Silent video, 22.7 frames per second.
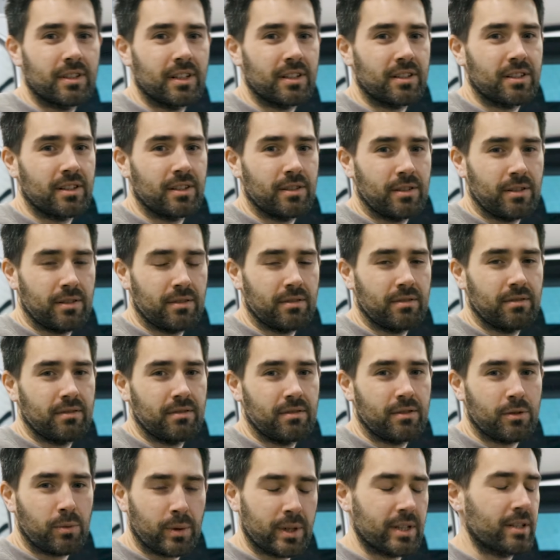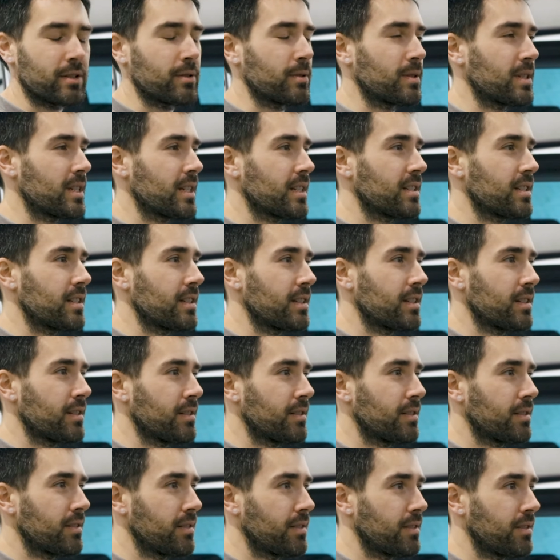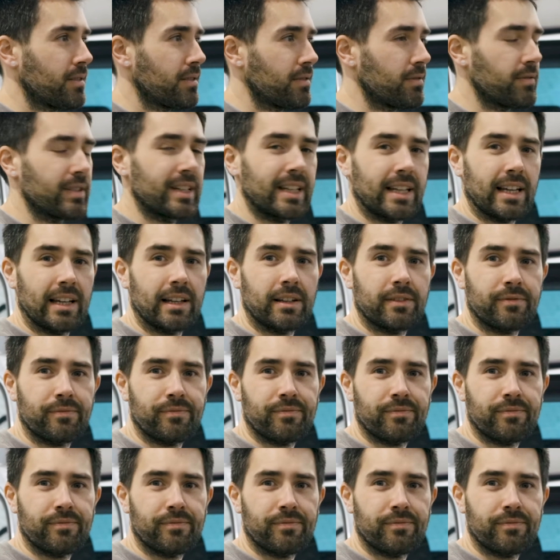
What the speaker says: so it's a 2260 VK.